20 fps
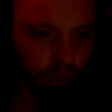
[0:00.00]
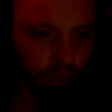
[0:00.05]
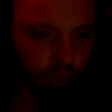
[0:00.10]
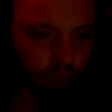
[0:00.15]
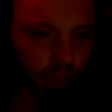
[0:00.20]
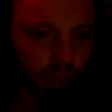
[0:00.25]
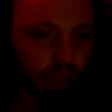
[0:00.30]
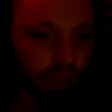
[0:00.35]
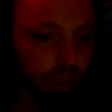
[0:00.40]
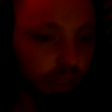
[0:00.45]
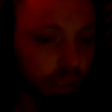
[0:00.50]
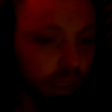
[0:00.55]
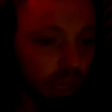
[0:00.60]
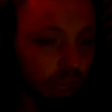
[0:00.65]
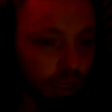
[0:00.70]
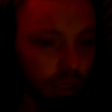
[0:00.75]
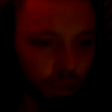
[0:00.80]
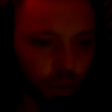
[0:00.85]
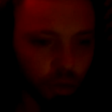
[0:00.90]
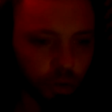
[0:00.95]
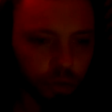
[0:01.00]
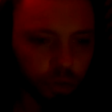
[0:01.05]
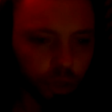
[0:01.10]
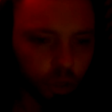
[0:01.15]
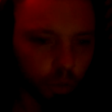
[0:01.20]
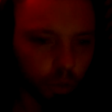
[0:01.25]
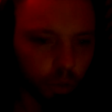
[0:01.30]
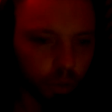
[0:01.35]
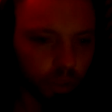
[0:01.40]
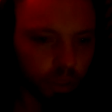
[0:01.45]
Said YouTuber
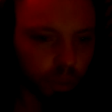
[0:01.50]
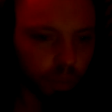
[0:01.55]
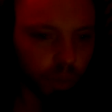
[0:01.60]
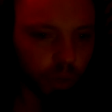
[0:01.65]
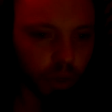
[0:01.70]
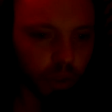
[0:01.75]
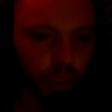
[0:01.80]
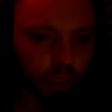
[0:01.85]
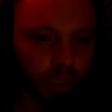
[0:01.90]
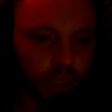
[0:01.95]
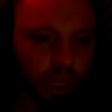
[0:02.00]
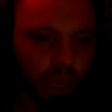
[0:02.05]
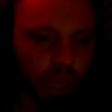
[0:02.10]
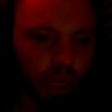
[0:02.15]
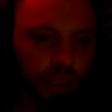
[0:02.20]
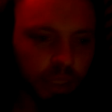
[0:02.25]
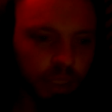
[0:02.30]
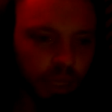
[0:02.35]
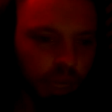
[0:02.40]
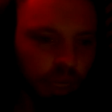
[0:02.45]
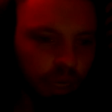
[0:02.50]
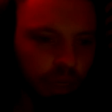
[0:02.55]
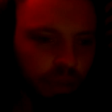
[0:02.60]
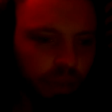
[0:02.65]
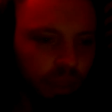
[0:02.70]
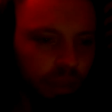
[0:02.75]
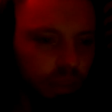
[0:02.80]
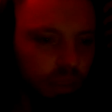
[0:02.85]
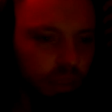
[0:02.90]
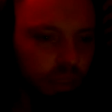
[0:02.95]
supposedly has stated that the
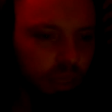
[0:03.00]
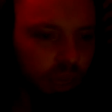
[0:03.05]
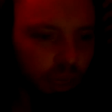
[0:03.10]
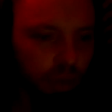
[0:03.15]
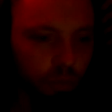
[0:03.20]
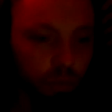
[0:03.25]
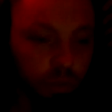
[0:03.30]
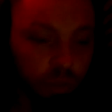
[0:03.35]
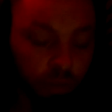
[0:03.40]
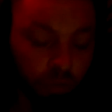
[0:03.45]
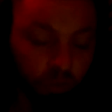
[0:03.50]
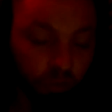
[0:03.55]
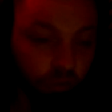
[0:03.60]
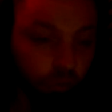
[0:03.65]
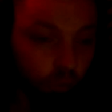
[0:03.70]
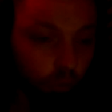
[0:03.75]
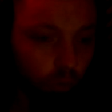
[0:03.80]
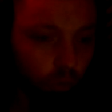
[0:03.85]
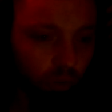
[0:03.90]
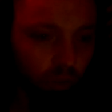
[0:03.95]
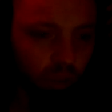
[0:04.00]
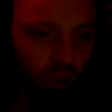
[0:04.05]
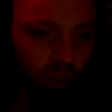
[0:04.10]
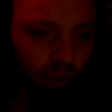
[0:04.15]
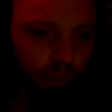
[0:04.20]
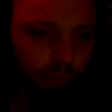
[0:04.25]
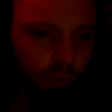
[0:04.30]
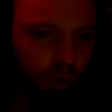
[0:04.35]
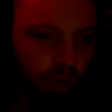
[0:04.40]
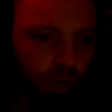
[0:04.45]
site was full of
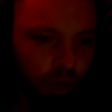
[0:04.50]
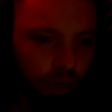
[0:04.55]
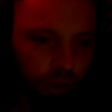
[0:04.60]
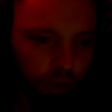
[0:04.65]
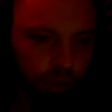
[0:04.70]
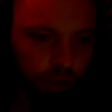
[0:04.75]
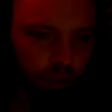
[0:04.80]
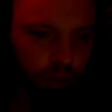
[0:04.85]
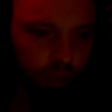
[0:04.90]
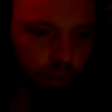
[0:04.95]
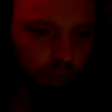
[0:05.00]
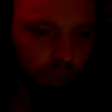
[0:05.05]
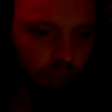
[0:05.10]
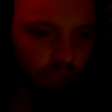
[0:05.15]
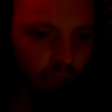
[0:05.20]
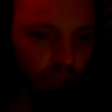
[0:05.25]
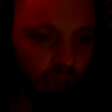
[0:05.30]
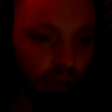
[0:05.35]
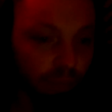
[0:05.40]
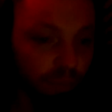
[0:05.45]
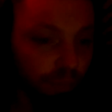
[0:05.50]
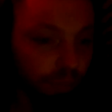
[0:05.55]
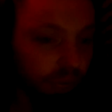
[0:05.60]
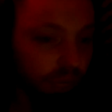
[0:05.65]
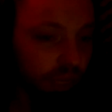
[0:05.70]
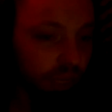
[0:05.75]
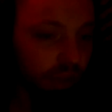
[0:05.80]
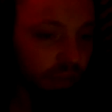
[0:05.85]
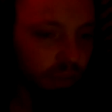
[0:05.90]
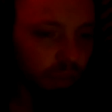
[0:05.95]
predators, and many
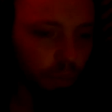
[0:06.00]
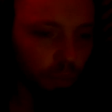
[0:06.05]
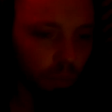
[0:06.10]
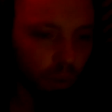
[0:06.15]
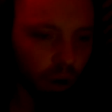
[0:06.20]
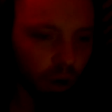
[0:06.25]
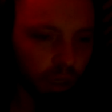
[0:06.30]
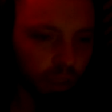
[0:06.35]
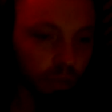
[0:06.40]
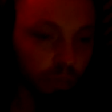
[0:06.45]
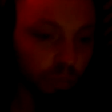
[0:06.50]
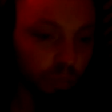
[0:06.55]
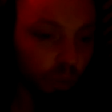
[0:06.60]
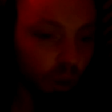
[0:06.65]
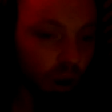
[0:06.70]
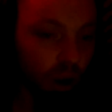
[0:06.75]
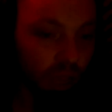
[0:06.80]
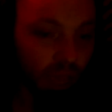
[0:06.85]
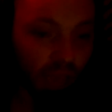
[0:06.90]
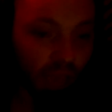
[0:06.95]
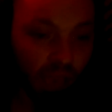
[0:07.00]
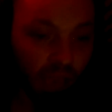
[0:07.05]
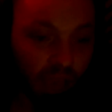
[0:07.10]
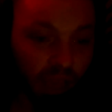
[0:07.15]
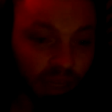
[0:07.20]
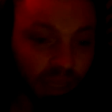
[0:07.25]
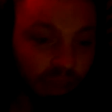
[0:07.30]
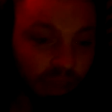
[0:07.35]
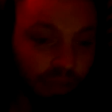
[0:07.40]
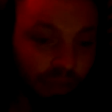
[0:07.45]
of the mods mock and
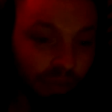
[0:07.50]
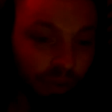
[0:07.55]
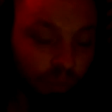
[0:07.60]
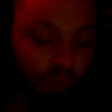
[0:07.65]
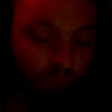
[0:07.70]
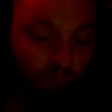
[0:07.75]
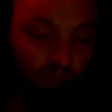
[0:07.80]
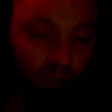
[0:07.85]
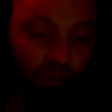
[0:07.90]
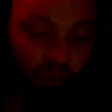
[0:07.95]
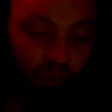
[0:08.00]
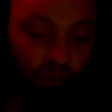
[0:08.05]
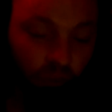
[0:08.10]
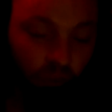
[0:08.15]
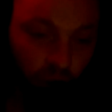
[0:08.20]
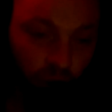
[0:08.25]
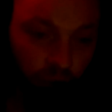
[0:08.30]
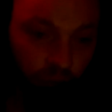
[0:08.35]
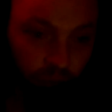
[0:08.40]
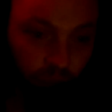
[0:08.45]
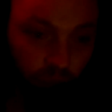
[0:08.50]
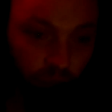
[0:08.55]
even make fun of him.